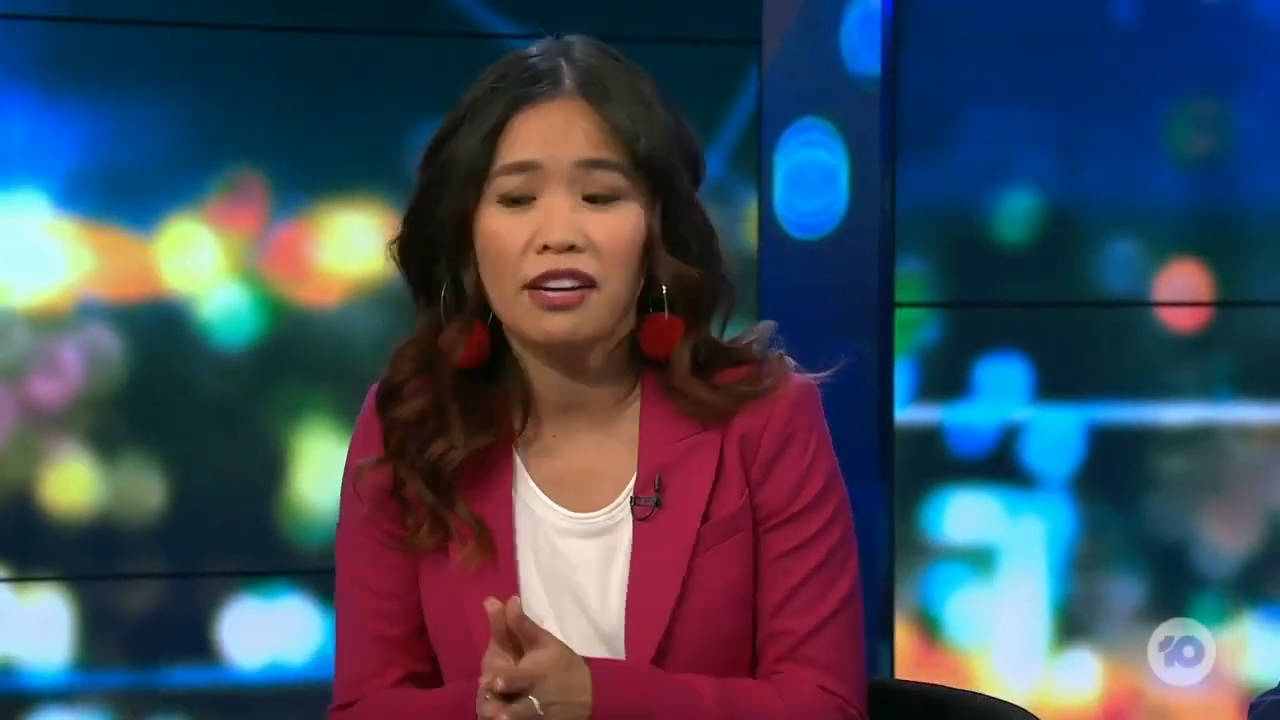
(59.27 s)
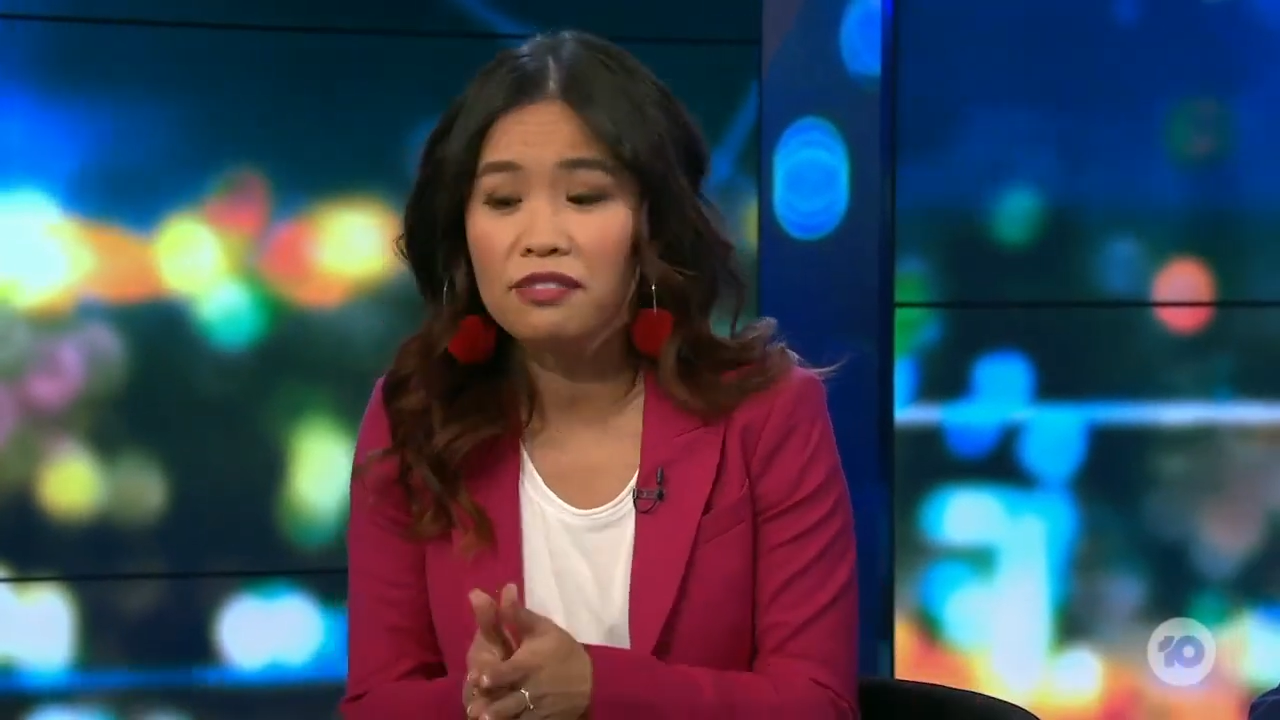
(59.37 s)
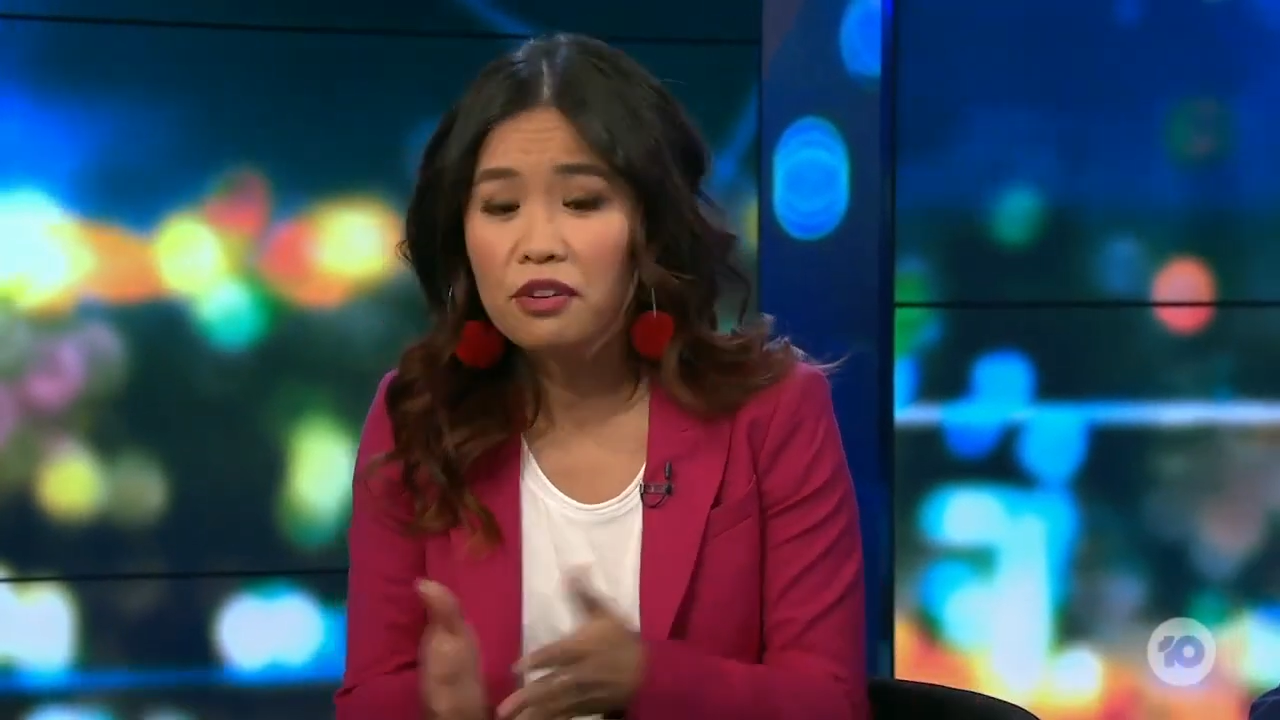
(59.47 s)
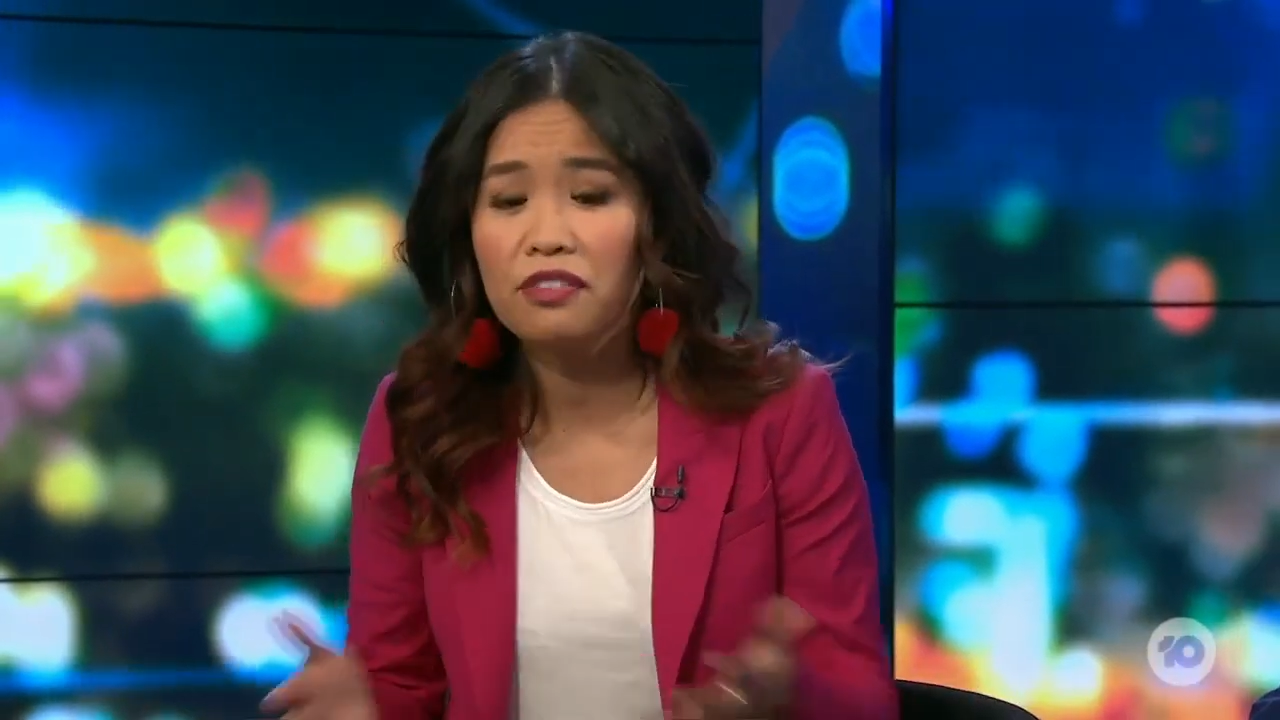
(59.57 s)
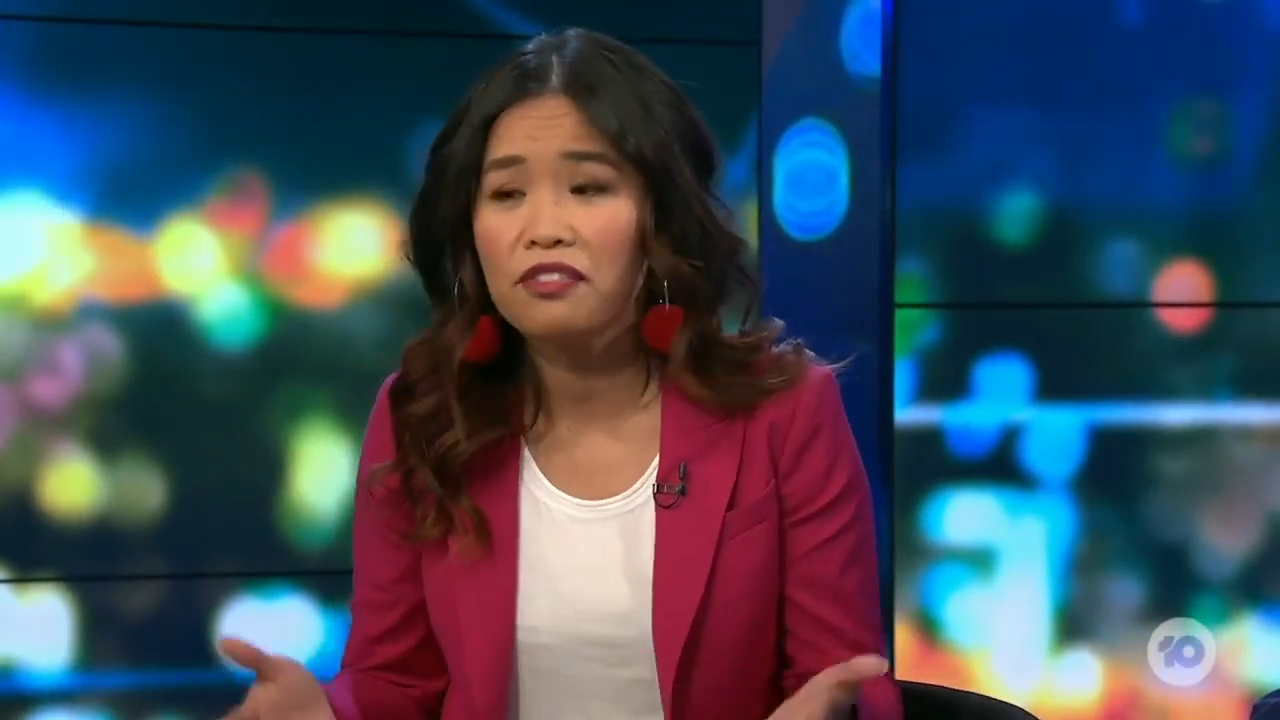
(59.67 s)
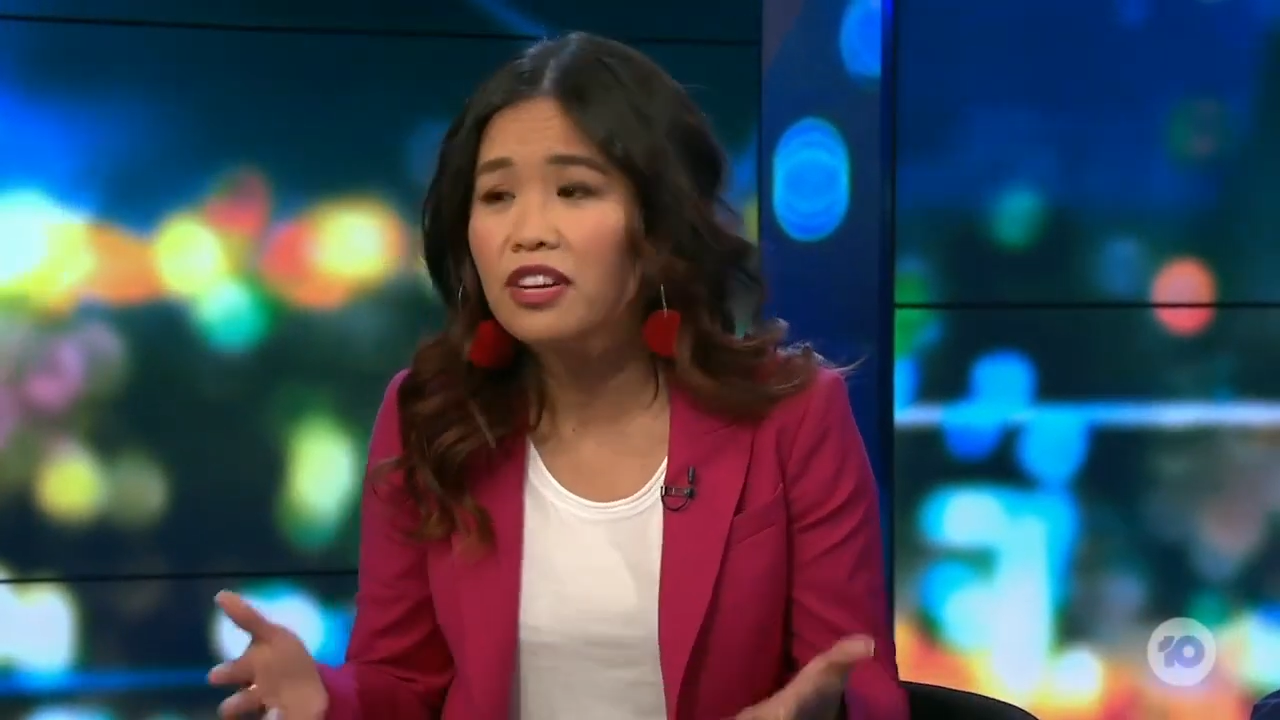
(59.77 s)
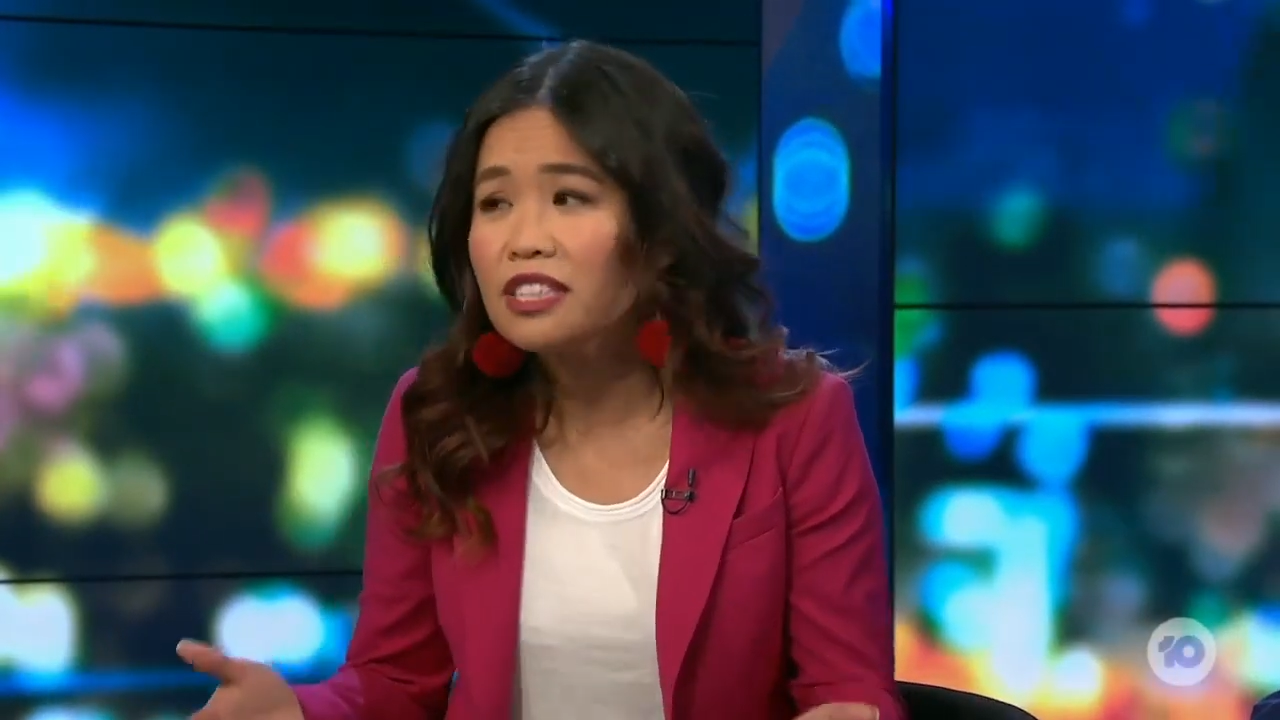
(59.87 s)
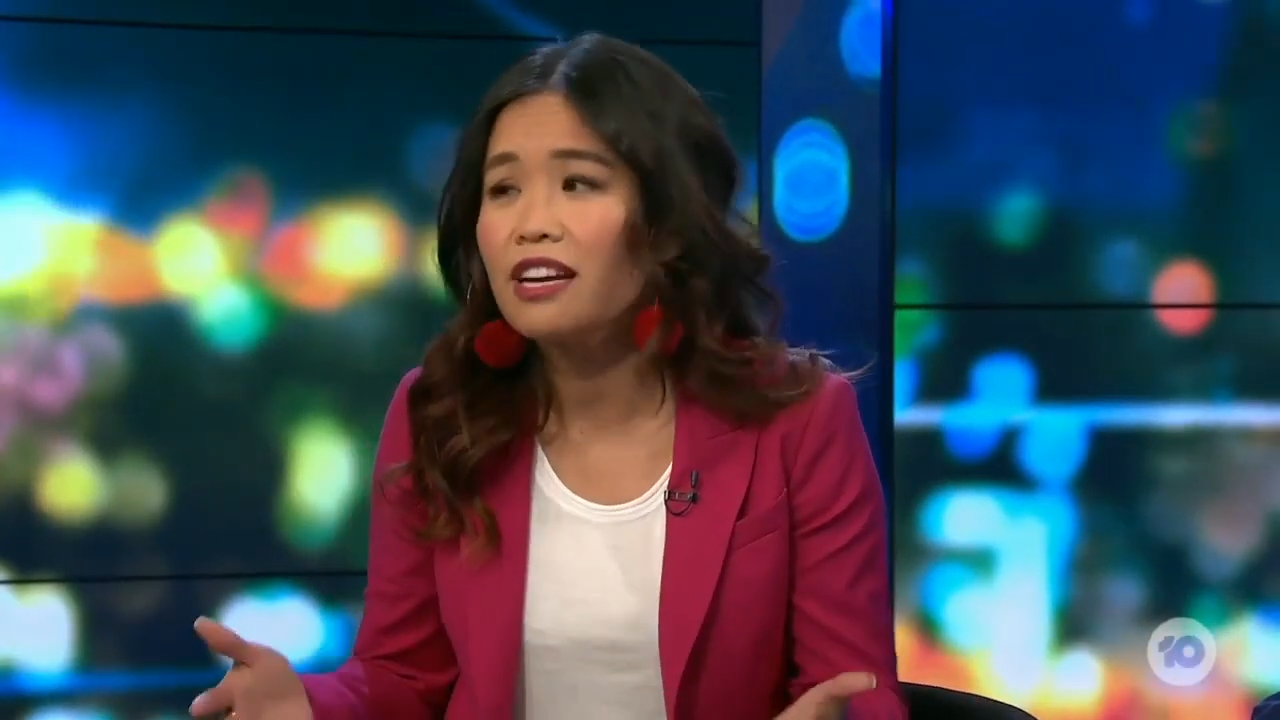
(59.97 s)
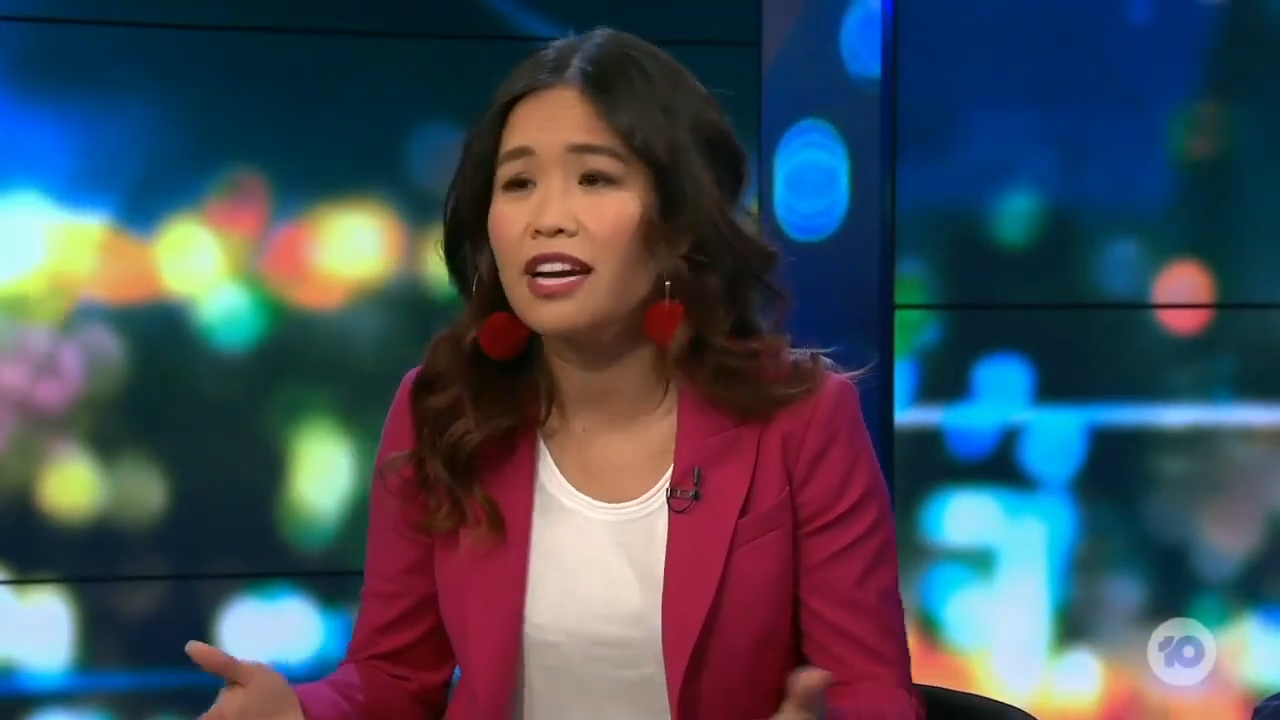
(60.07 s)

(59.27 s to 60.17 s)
and for the first